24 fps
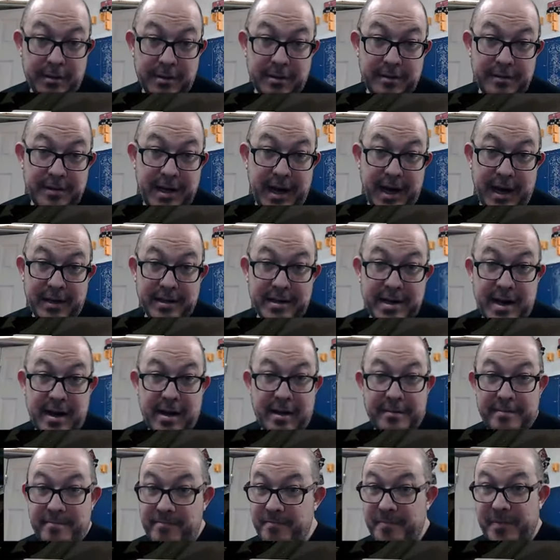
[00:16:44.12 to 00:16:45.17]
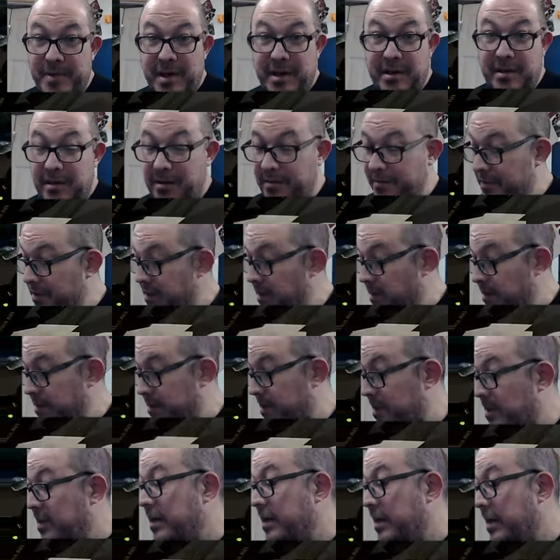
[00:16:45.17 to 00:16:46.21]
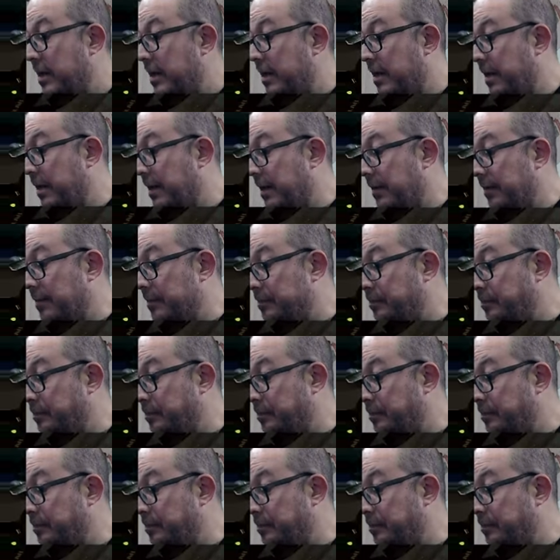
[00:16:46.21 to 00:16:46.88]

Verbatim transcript: of tactile. I love these. And